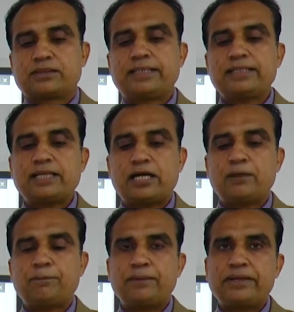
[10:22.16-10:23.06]
Then the
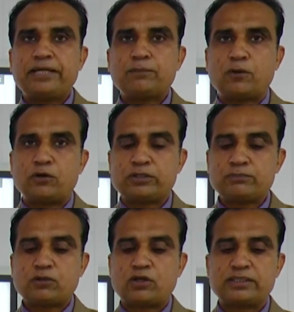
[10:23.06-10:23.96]
upper and
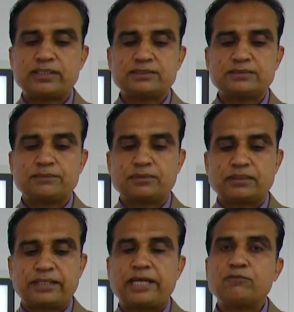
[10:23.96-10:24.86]
bottom corners
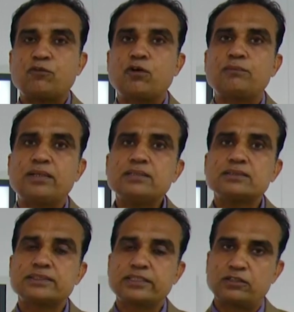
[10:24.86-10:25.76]
can form a
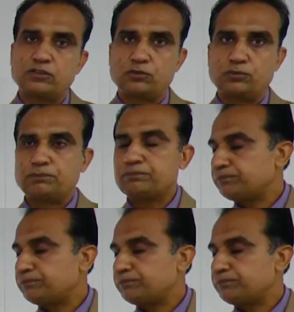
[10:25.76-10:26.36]
single group.